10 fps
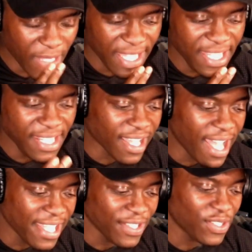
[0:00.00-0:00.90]

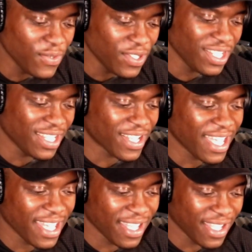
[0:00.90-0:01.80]
Inukai and Tsuji.
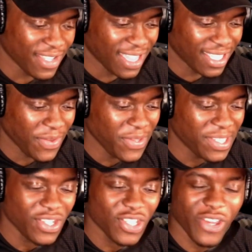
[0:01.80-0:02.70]
Okay, so he's
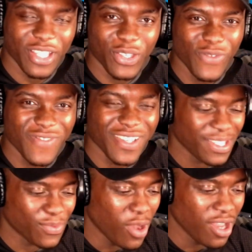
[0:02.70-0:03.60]
gonna try two
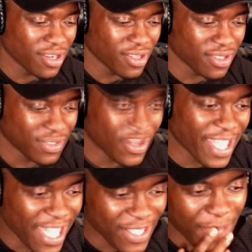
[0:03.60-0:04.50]
versus one.
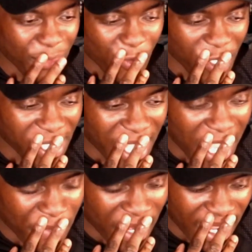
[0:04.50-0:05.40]
Okay, Sammy, what's the
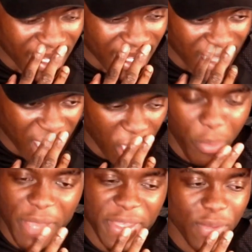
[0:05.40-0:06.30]
game plan? Or oh,
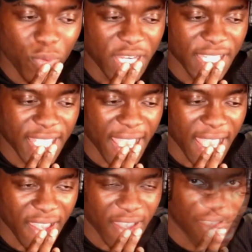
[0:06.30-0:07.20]
maybe he wanted that.
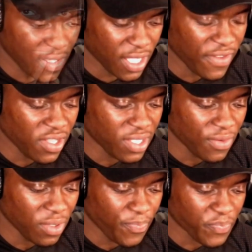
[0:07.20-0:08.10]
Defend
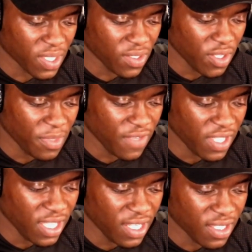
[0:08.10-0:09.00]
yourself. Stop Eva
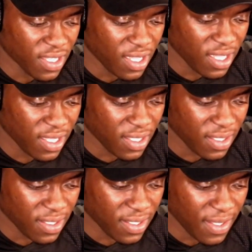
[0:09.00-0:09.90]
Inaka
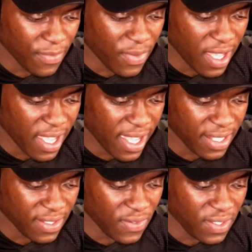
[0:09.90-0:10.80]
Senpai
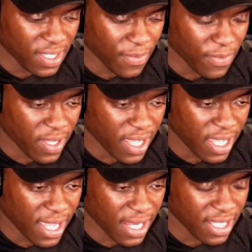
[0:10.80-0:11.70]
and Tsuji Senpai
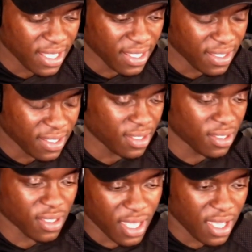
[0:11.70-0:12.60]
at least.
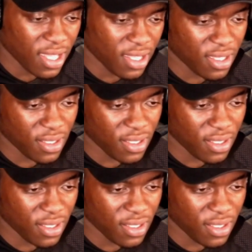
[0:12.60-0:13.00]
Okay.